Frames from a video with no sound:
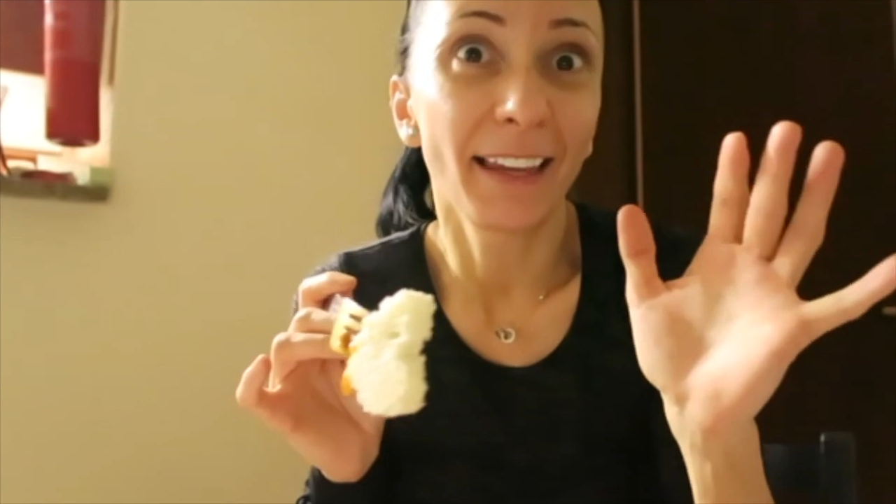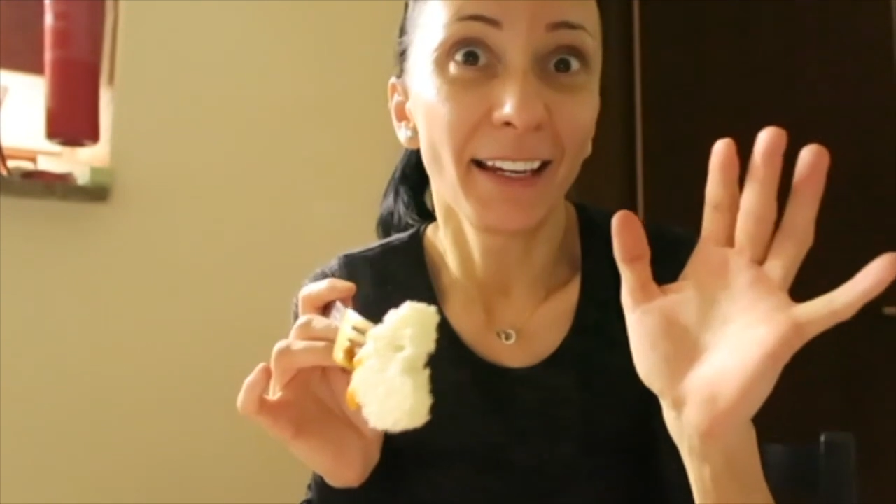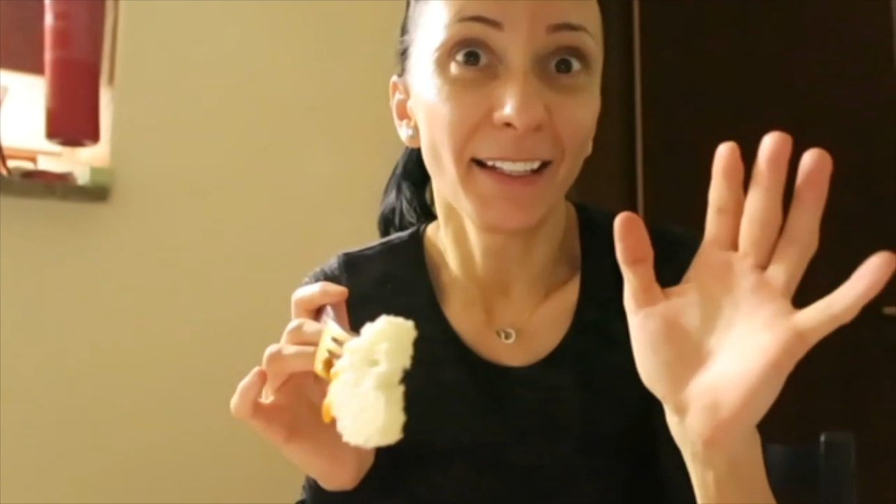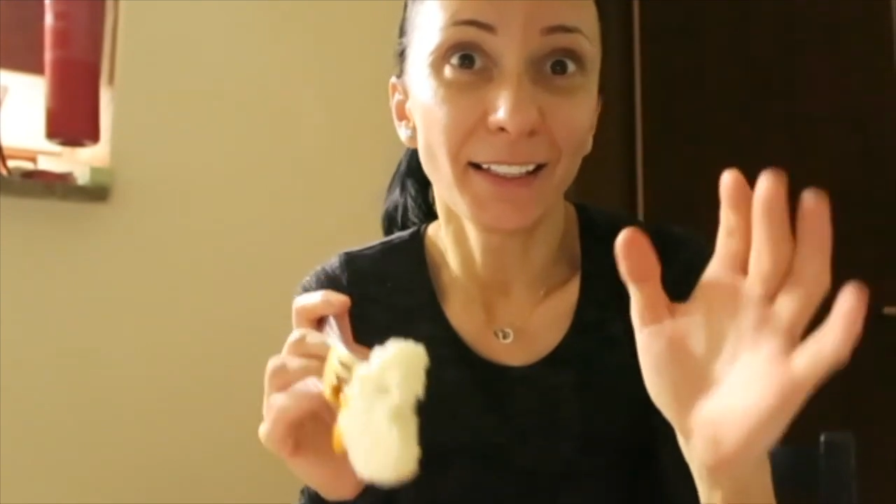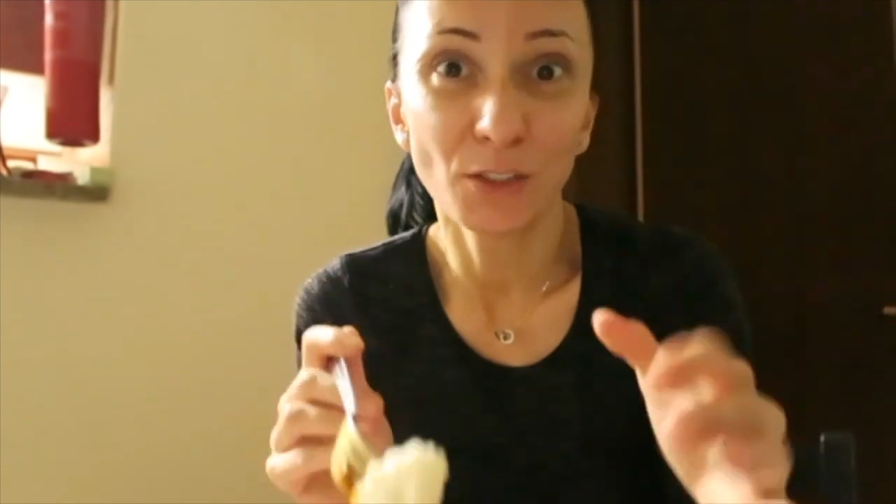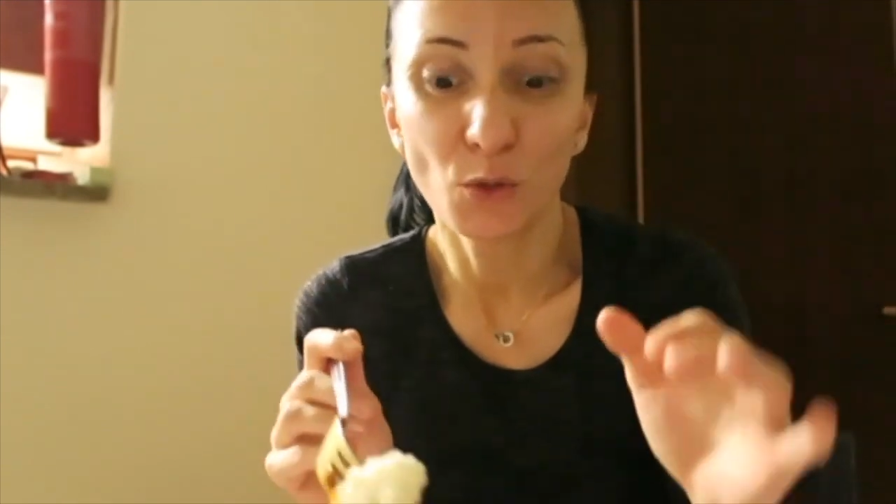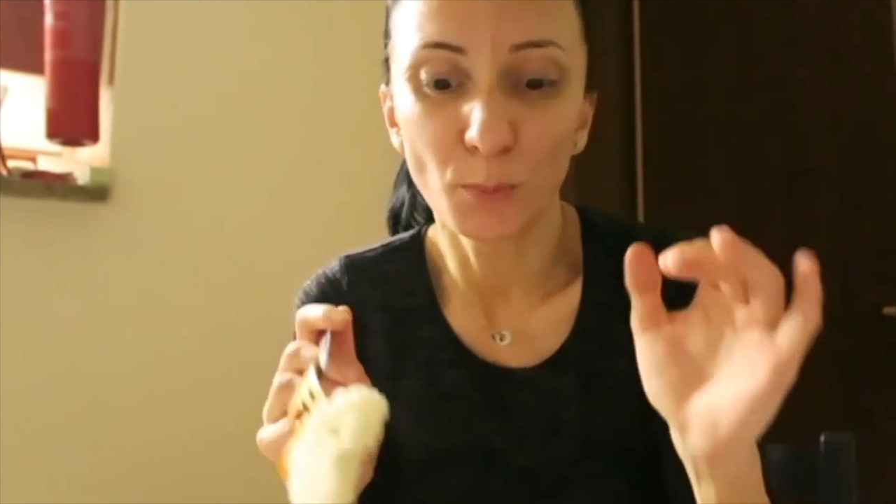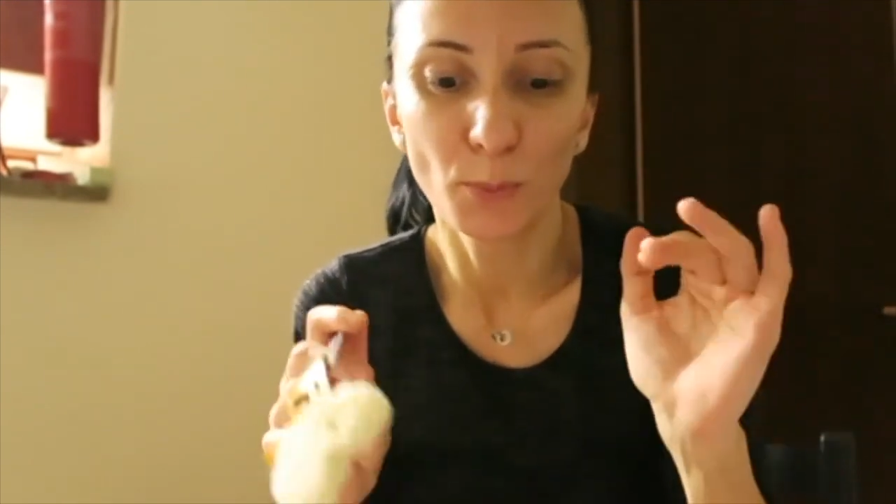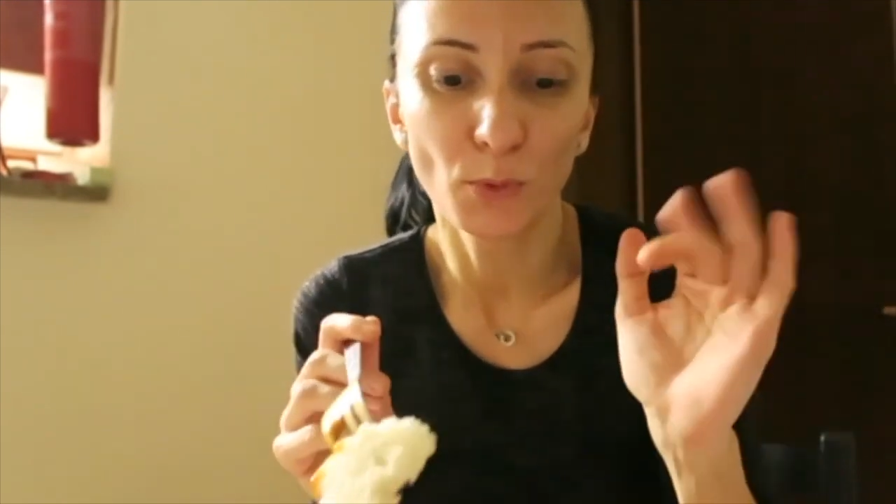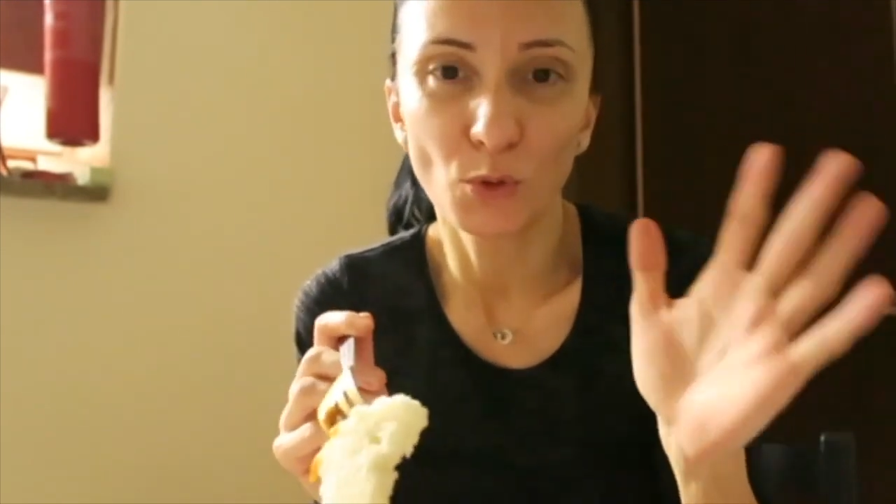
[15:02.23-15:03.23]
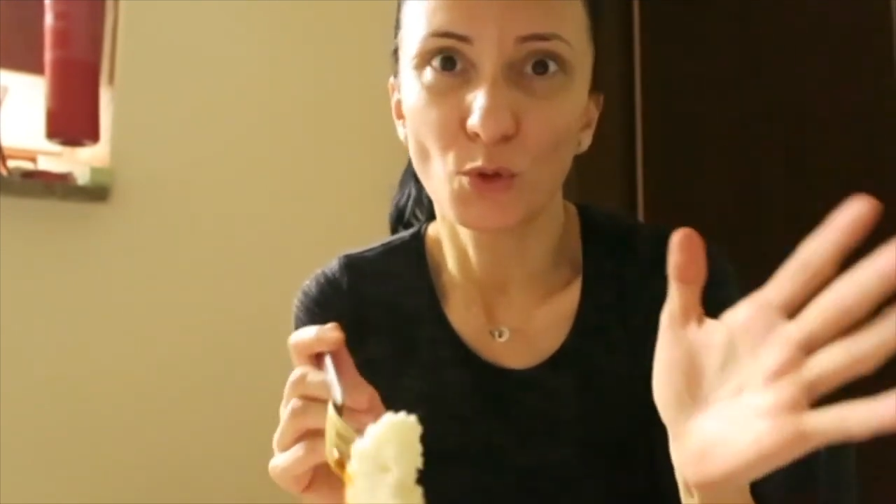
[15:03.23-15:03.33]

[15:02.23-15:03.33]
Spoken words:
thing to put